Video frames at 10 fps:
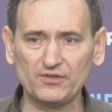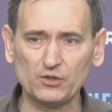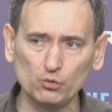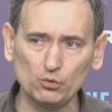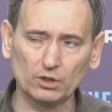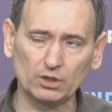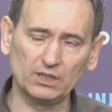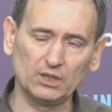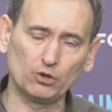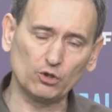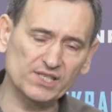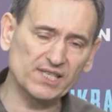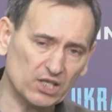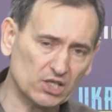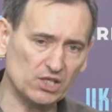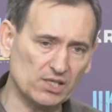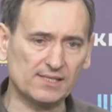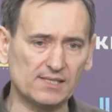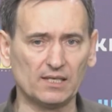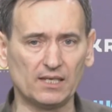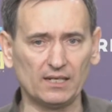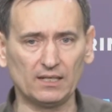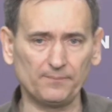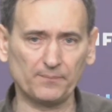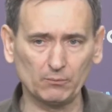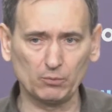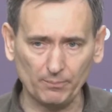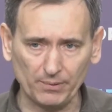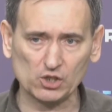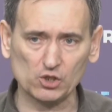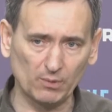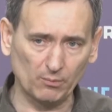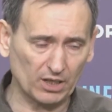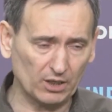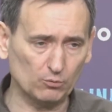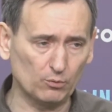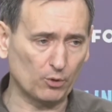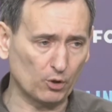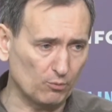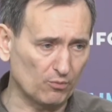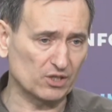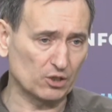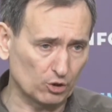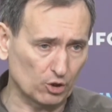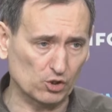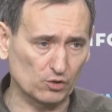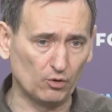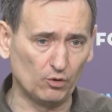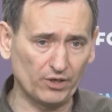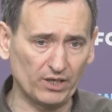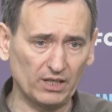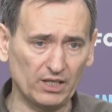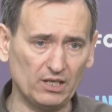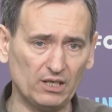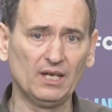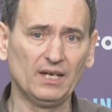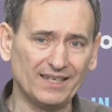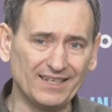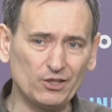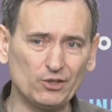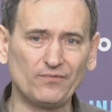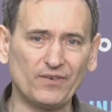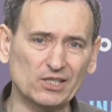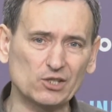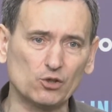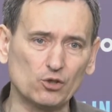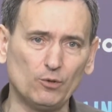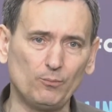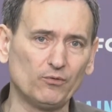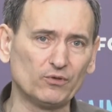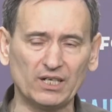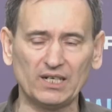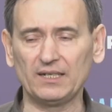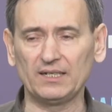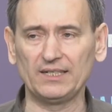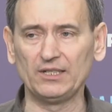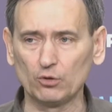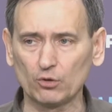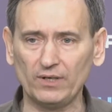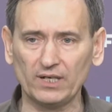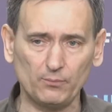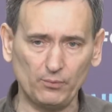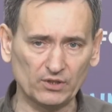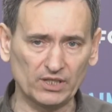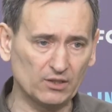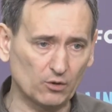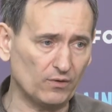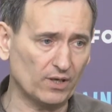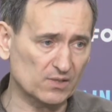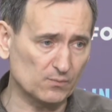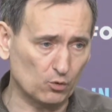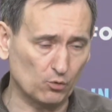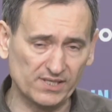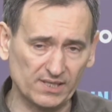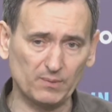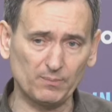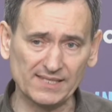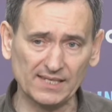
It's also important because regardless of all the ambiguity of Budapest memorandum that we discussed a lot of times,